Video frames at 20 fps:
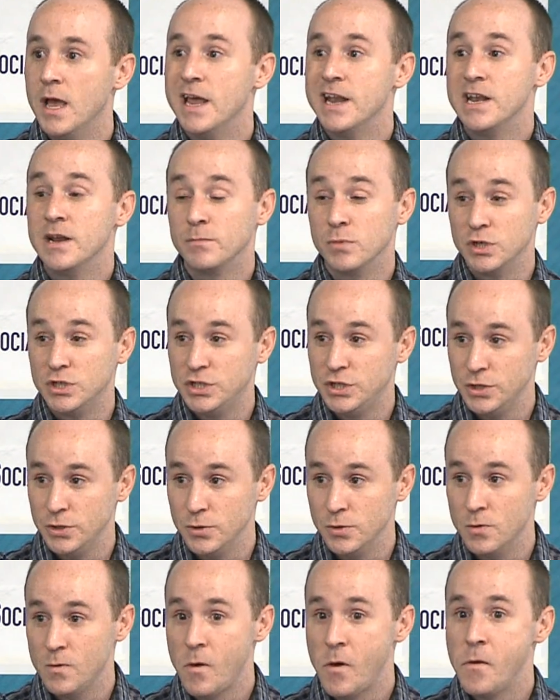Number
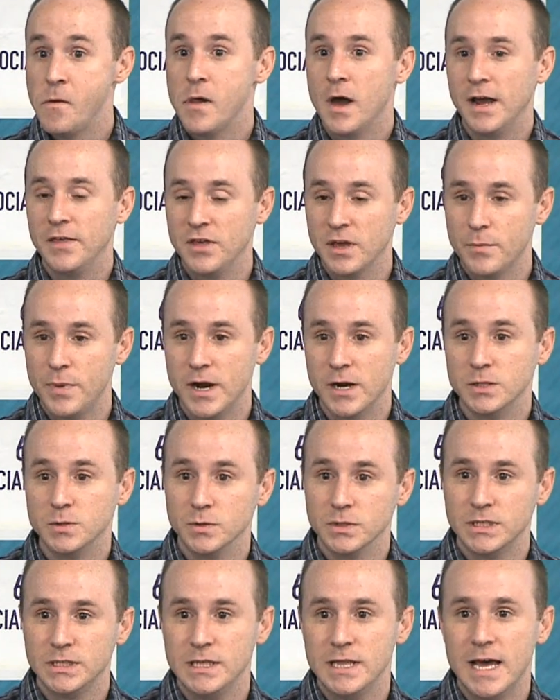2, I think parents will
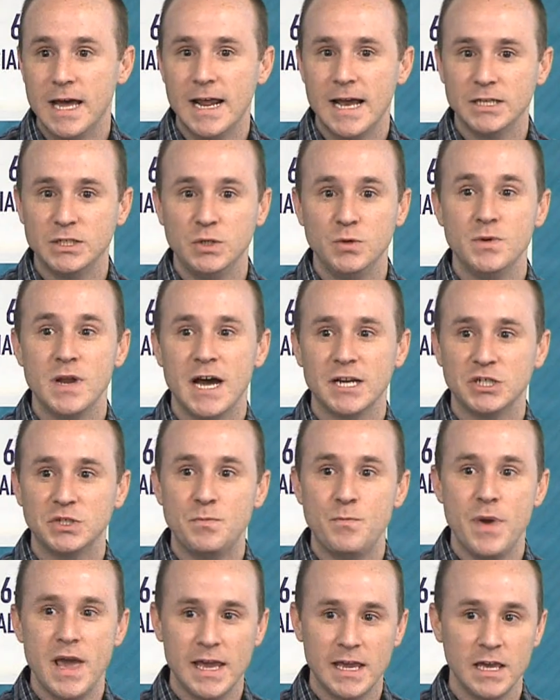see that as you not just
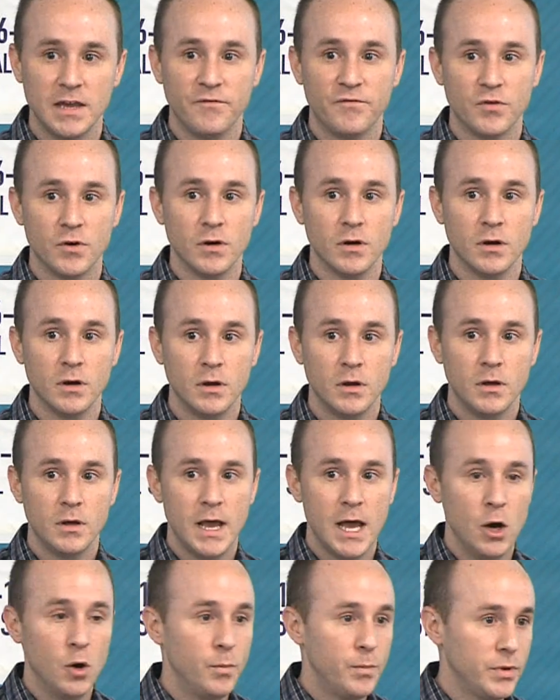begging for
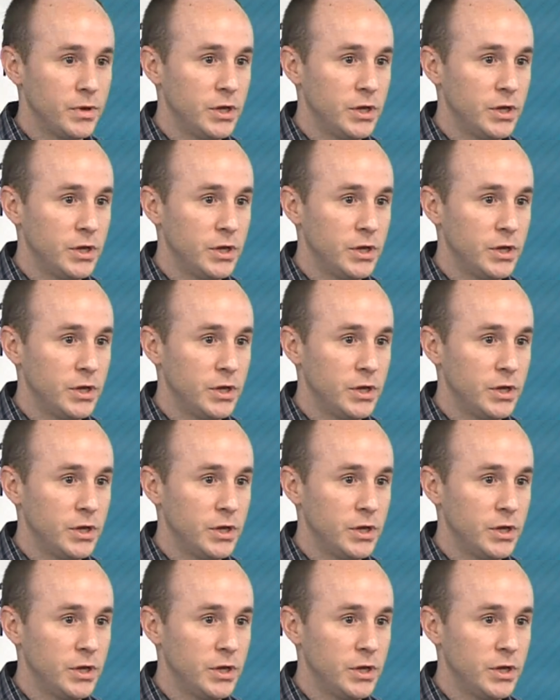help.